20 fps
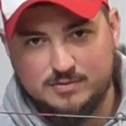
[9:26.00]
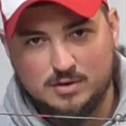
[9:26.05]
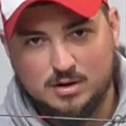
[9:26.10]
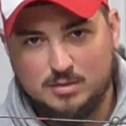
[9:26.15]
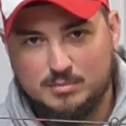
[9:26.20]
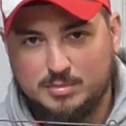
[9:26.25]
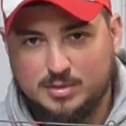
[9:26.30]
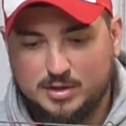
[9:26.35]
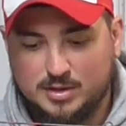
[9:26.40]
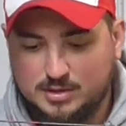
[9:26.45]

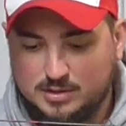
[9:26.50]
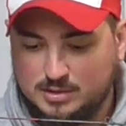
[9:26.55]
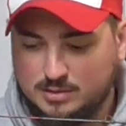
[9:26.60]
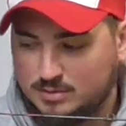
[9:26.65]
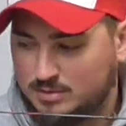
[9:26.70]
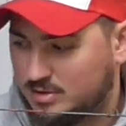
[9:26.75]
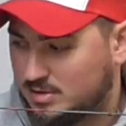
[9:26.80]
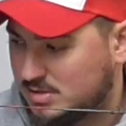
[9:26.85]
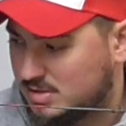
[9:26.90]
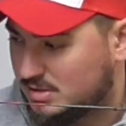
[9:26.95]
from. But
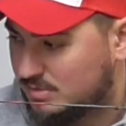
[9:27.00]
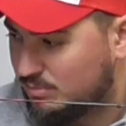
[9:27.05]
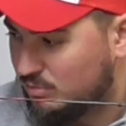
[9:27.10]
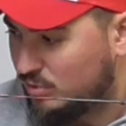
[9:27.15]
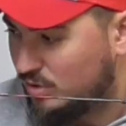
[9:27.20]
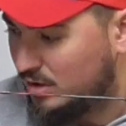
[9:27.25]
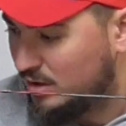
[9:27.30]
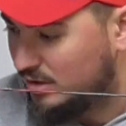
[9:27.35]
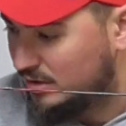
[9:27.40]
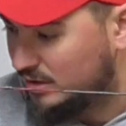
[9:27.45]
there's some
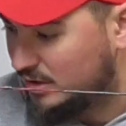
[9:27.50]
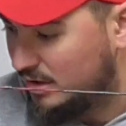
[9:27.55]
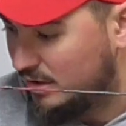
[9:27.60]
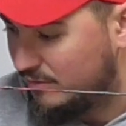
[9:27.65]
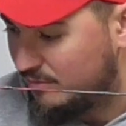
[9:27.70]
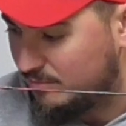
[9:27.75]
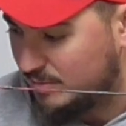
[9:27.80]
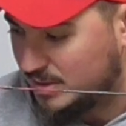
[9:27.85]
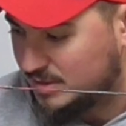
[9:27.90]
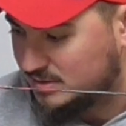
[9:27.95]
really good
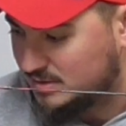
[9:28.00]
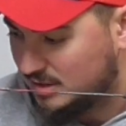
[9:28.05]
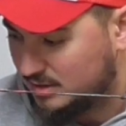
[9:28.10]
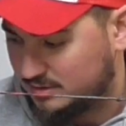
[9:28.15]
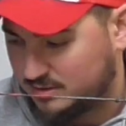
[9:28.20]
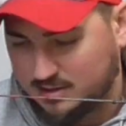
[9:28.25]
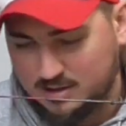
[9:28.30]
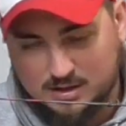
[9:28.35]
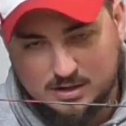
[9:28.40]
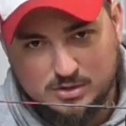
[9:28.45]
information
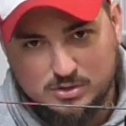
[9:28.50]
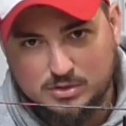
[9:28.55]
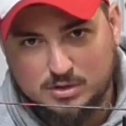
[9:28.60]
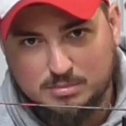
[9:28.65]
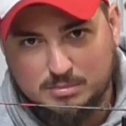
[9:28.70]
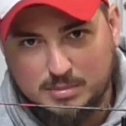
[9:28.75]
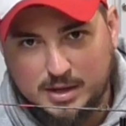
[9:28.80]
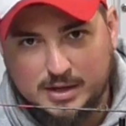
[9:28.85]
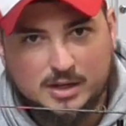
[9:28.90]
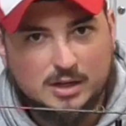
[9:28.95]
out there, and you
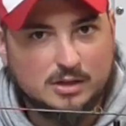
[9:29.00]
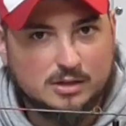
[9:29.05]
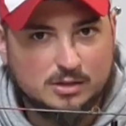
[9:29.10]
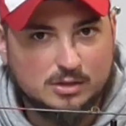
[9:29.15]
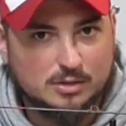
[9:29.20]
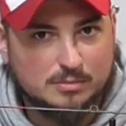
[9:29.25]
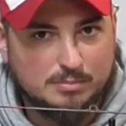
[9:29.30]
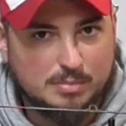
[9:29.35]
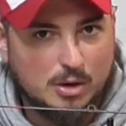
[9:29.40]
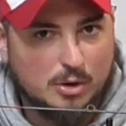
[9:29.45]
can make a
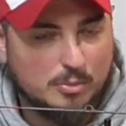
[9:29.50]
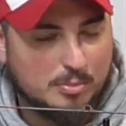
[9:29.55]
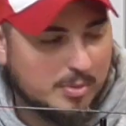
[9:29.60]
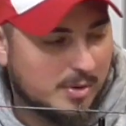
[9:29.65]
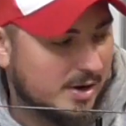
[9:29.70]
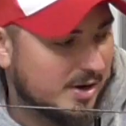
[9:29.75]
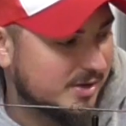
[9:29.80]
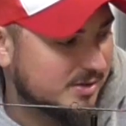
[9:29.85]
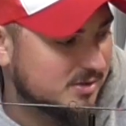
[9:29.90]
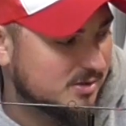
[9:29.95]
good
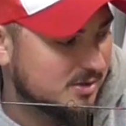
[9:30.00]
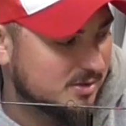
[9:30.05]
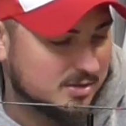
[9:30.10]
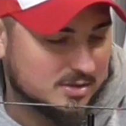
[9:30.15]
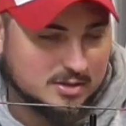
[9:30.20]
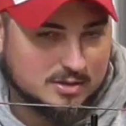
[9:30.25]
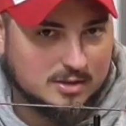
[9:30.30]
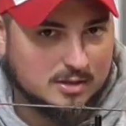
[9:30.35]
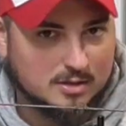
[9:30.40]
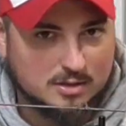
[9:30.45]
Bowpress just
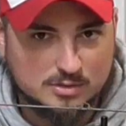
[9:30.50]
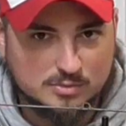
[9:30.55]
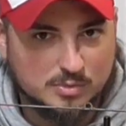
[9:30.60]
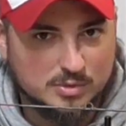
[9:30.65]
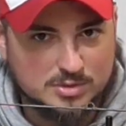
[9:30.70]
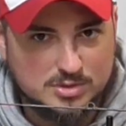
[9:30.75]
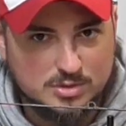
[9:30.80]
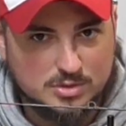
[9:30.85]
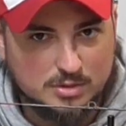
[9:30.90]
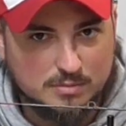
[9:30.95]
as good as
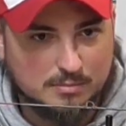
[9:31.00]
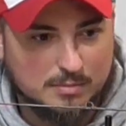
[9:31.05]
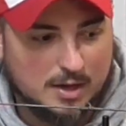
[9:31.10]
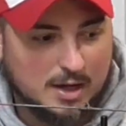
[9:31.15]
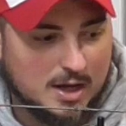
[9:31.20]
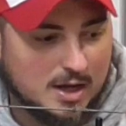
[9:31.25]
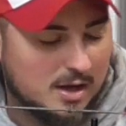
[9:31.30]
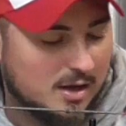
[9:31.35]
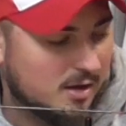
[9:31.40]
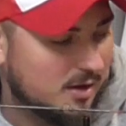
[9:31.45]
what you can
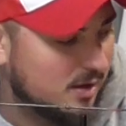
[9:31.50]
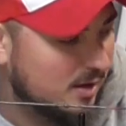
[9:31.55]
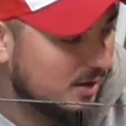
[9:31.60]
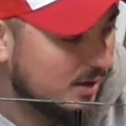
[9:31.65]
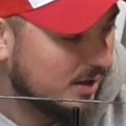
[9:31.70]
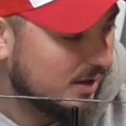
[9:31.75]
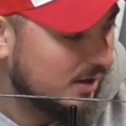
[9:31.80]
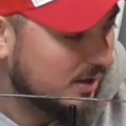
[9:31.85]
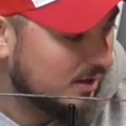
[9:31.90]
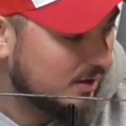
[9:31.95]
buy,
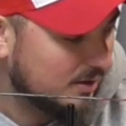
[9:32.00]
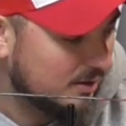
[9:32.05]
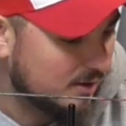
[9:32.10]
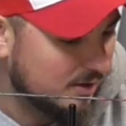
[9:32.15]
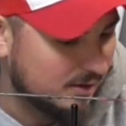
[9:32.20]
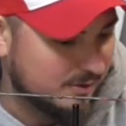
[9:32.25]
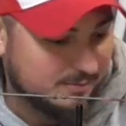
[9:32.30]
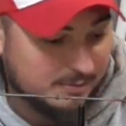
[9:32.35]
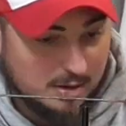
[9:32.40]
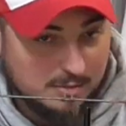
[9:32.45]

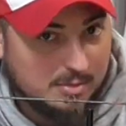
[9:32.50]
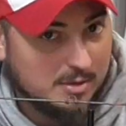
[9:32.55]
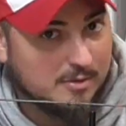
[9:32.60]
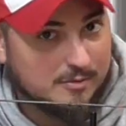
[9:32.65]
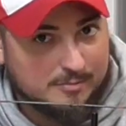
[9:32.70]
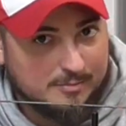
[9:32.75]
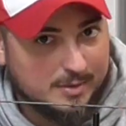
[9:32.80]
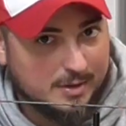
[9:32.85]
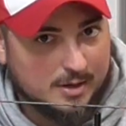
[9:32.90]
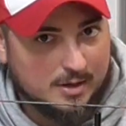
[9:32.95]
and maybe
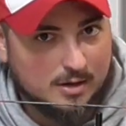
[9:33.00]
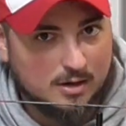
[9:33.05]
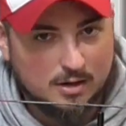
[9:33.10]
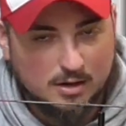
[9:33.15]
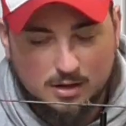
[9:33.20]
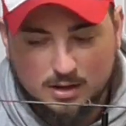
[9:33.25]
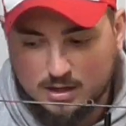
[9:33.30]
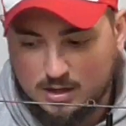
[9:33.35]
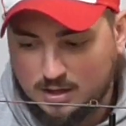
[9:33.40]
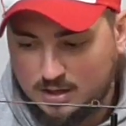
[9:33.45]
even better.
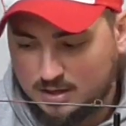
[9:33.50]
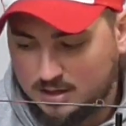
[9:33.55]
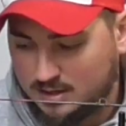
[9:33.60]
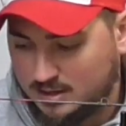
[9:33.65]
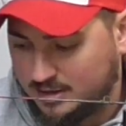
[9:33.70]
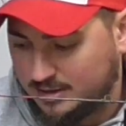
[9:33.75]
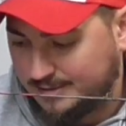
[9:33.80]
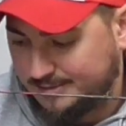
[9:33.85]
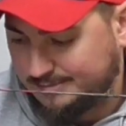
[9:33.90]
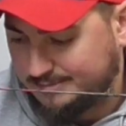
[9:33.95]

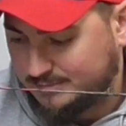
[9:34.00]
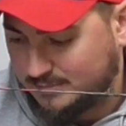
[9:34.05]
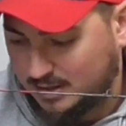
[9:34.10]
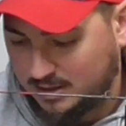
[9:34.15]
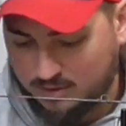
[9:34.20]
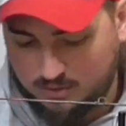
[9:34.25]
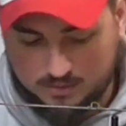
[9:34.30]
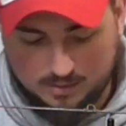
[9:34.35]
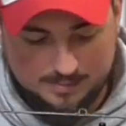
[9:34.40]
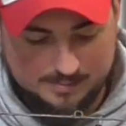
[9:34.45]
I
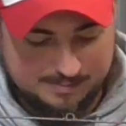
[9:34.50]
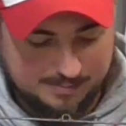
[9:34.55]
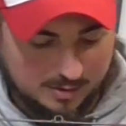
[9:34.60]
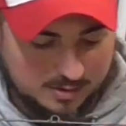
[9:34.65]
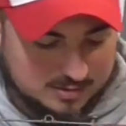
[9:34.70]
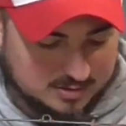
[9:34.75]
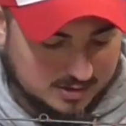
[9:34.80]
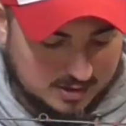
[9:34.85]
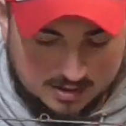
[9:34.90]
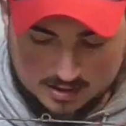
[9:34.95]
know
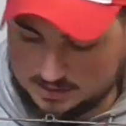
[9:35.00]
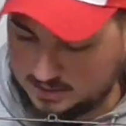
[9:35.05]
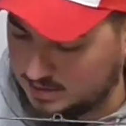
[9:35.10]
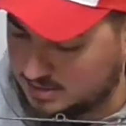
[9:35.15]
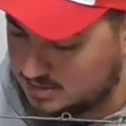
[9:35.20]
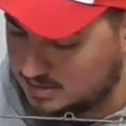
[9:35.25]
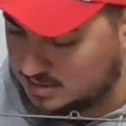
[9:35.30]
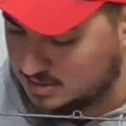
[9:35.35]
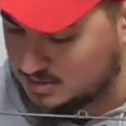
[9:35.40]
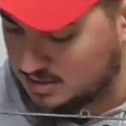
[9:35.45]
personally I like
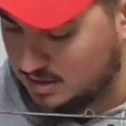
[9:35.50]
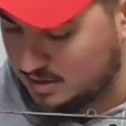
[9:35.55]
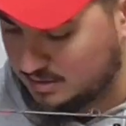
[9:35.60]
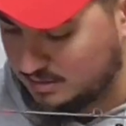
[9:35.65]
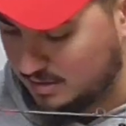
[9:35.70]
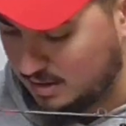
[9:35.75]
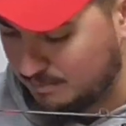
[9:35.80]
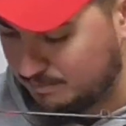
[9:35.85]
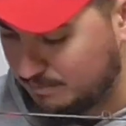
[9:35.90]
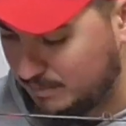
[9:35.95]
this because
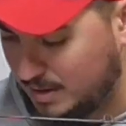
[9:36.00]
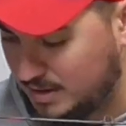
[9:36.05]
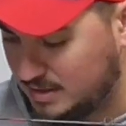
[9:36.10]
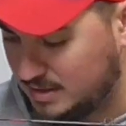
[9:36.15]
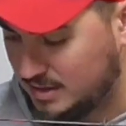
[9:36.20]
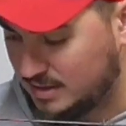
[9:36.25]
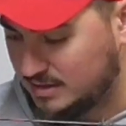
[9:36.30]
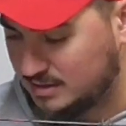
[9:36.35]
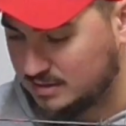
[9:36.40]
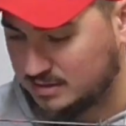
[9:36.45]
I
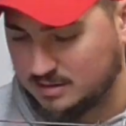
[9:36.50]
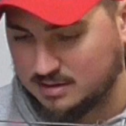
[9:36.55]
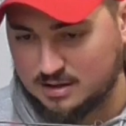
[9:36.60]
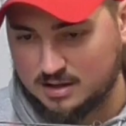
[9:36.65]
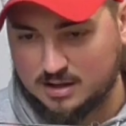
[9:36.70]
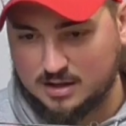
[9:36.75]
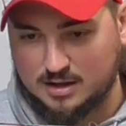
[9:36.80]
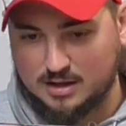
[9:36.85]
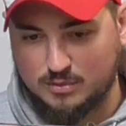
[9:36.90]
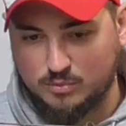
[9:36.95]
made a
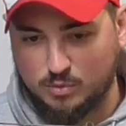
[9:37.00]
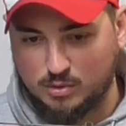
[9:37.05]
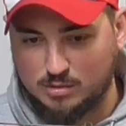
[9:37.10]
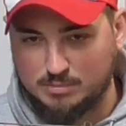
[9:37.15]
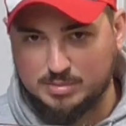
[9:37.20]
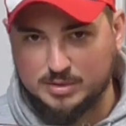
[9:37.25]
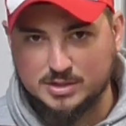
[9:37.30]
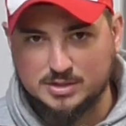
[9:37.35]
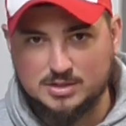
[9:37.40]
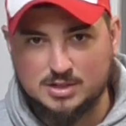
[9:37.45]

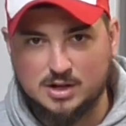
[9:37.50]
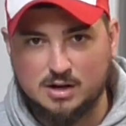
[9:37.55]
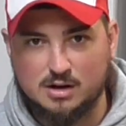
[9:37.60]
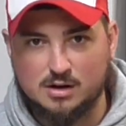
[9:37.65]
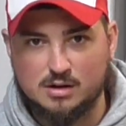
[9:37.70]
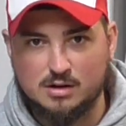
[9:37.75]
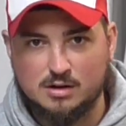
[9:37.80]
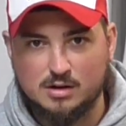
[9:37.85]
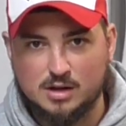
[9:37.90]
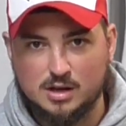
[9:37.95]
workbench here,